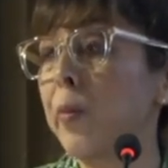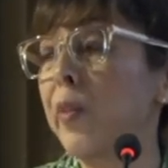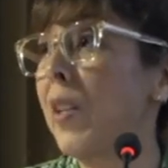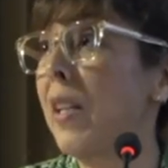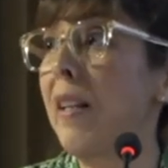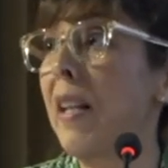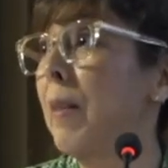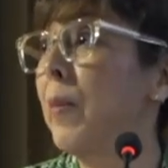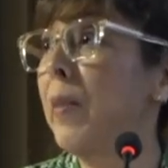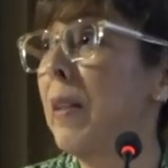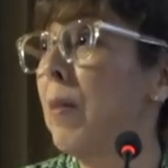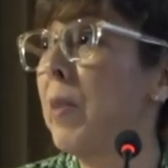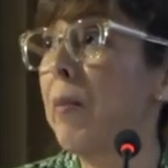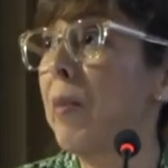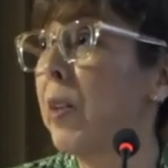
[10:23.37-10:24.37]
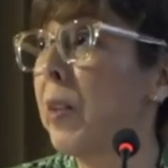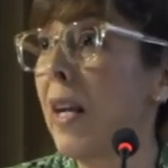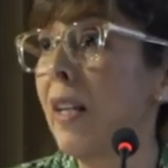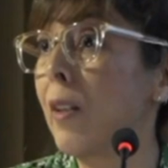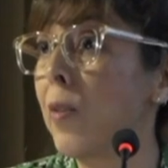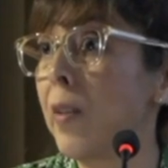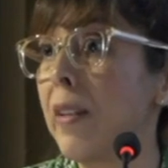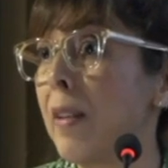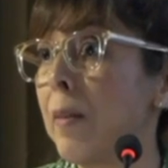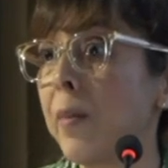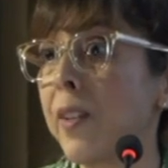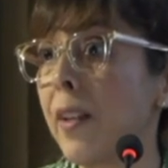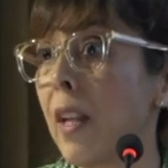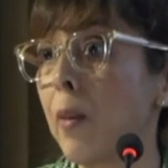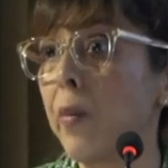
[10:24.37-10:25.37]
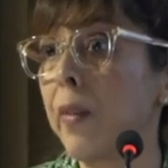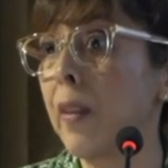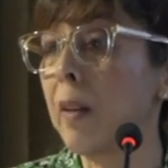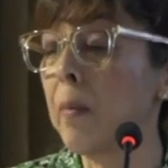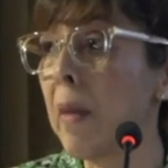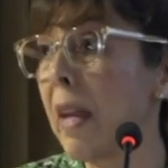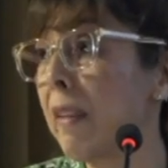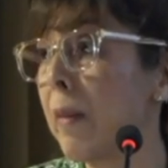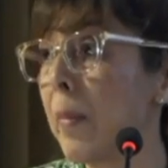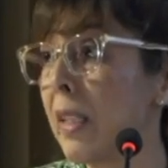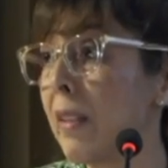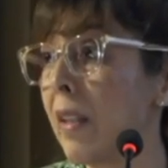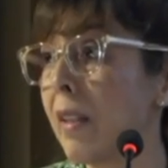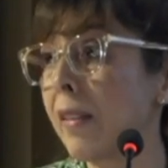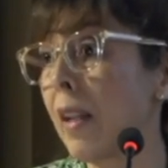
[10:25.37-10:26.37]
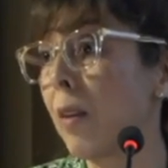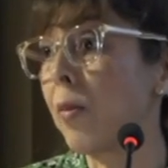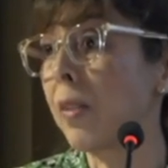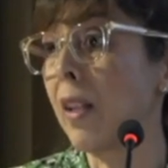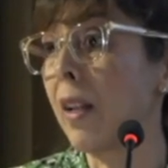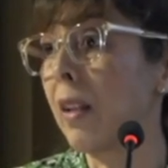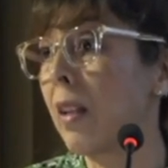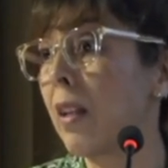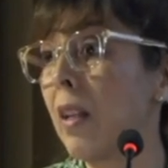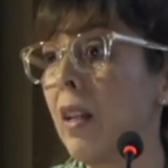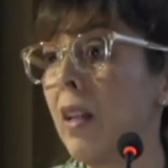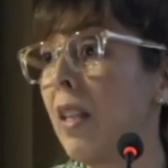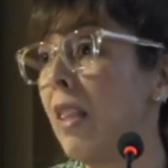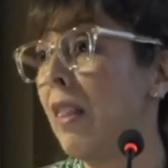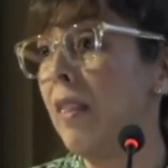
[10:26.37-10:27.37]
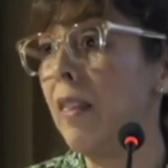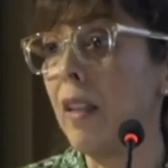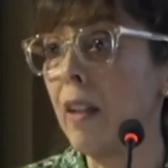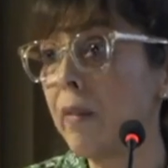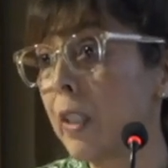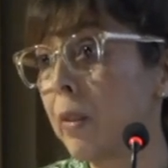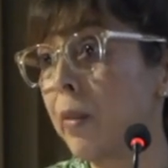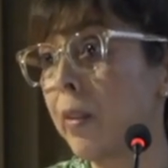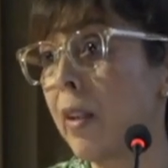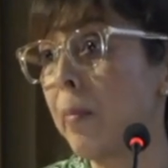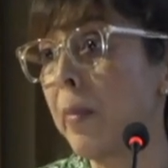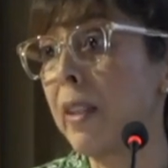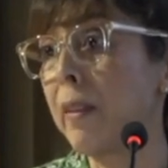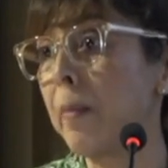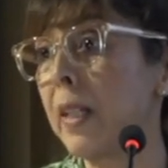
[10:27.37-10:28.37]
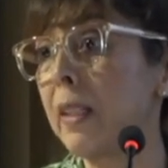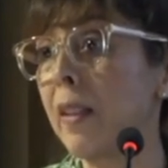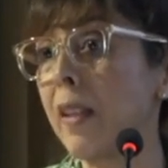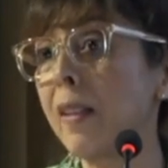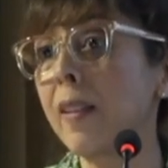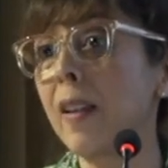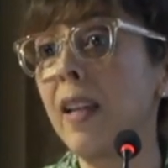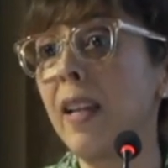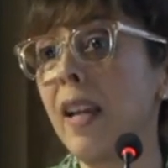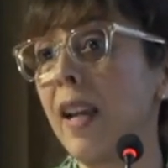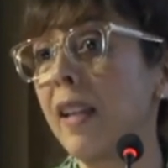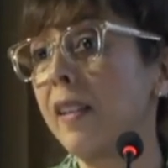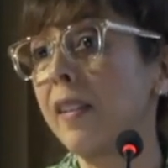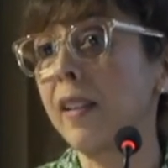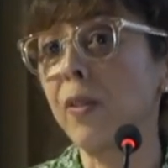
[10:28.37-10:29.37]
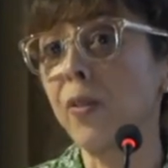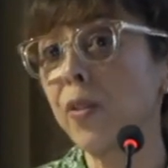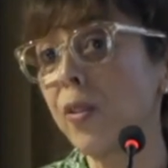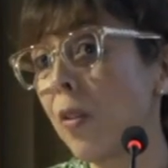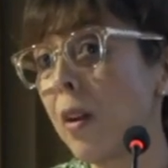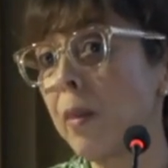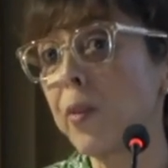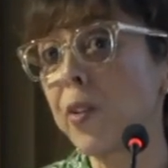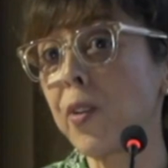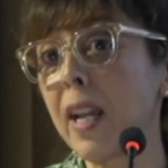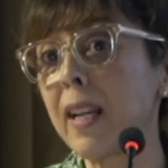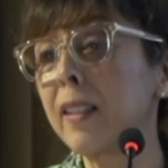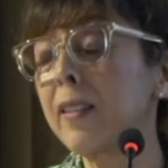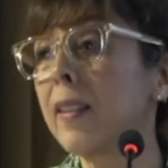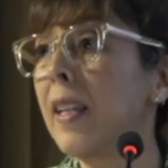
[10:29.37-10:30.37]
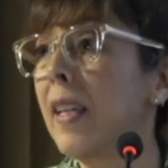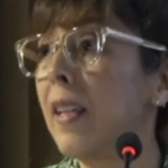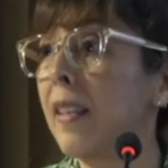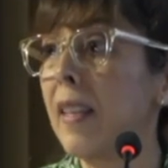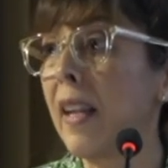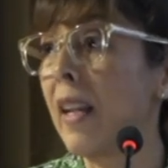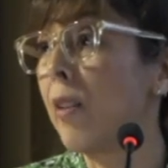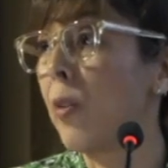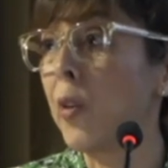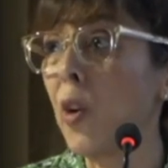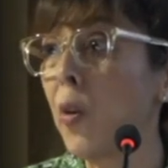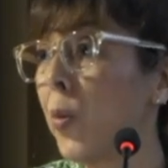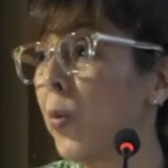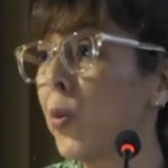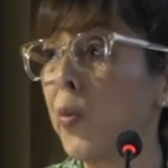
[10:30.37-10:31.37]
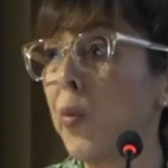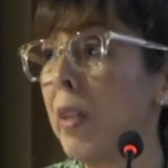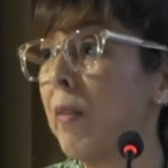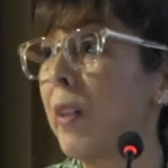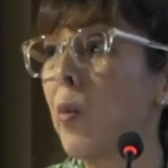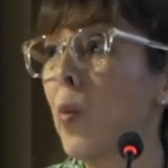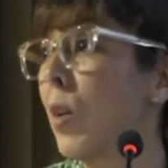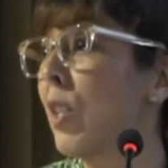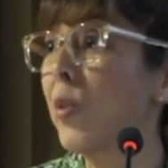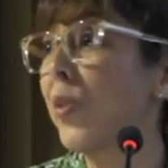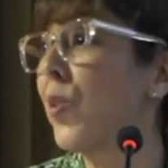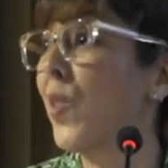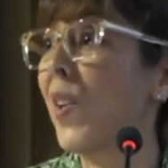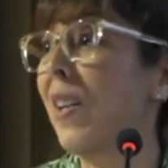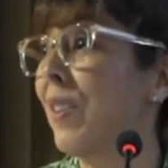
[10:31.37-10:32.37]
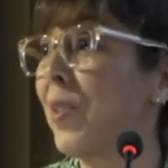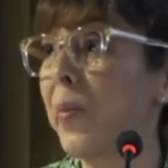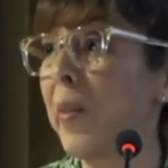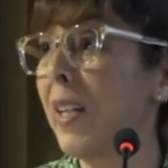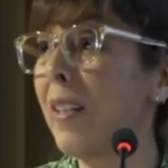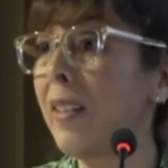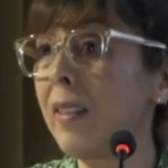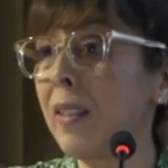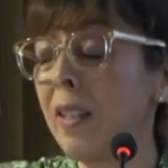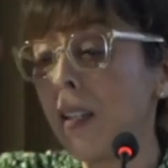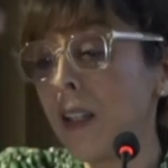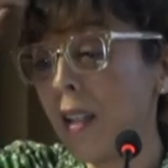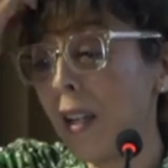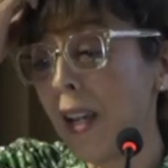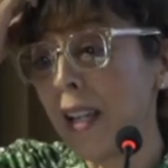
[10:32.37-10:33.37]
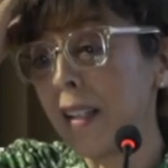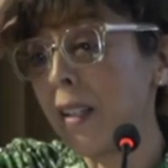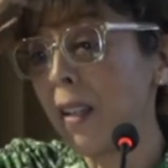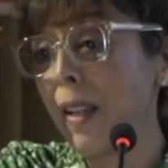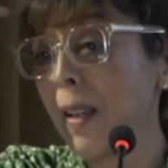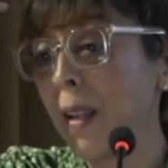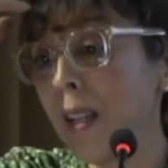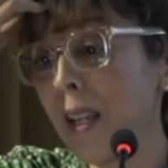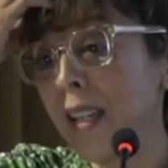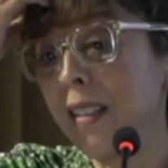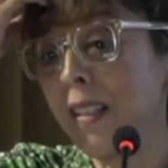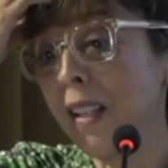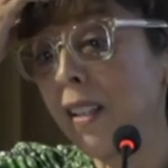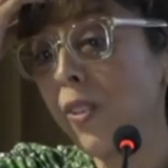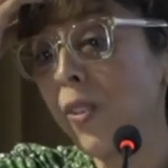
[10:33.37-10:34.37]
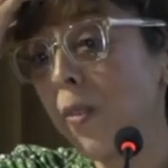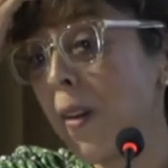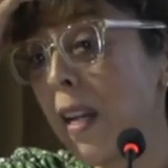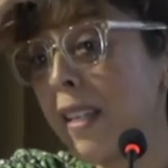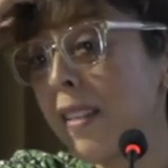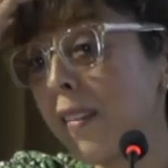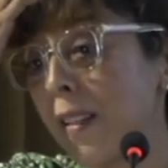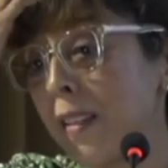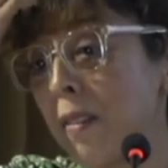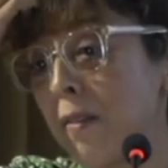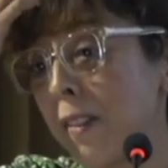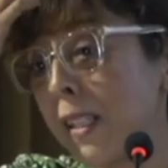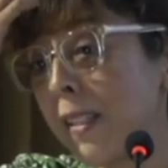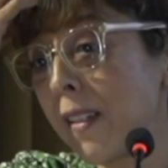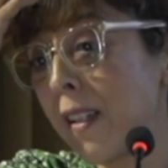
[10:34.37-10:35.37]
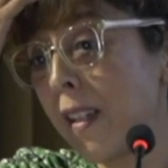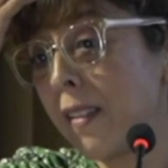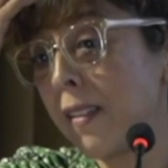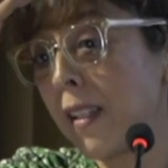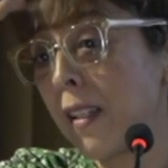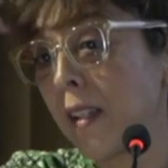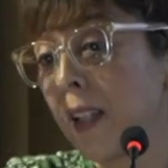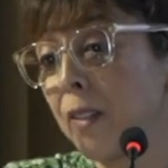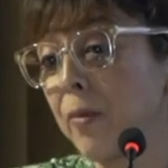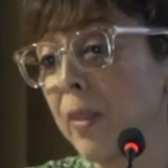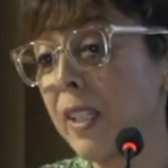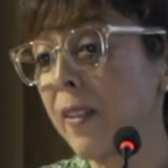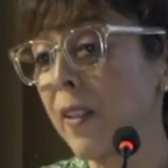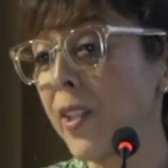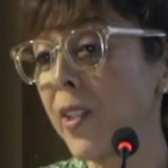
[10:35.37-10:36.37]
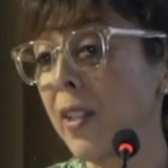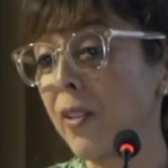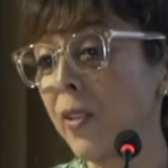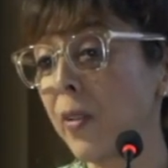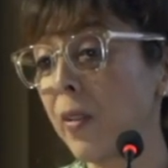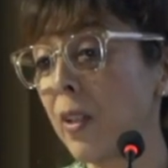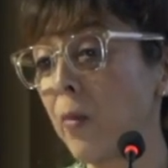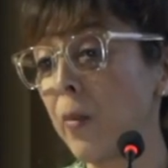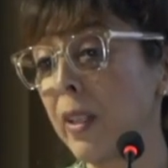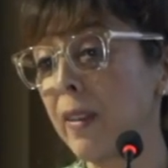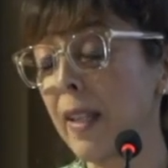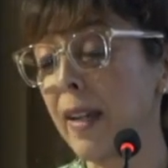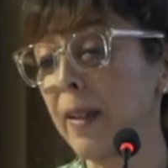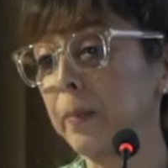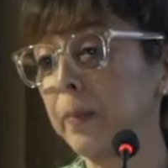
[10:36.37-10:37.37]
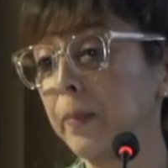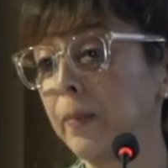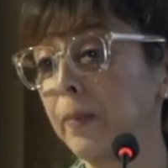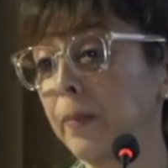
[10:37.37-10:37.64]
tell, tell me about algorithms, and I would think mathematics. I was like, never good at mathematics. And it sounds so abstract that I don't know to even where to start, right? And, and, and so I started investigating and researching and talking with um,